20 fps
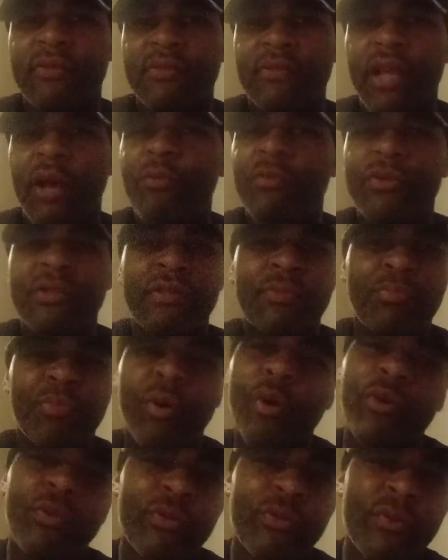that was
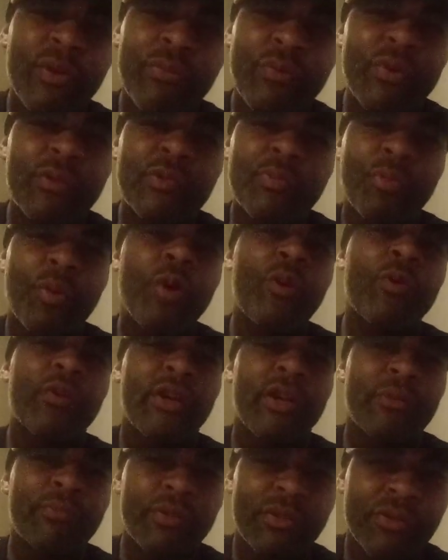we was
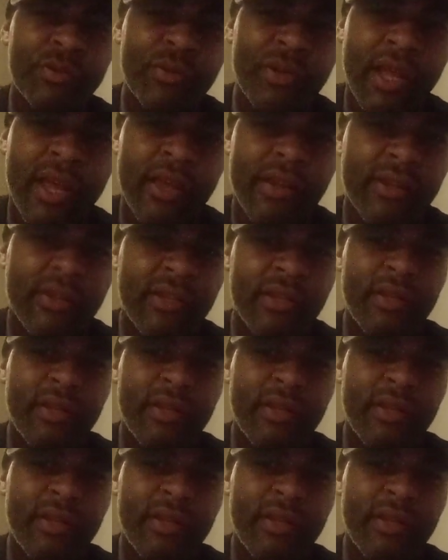programmed to do that.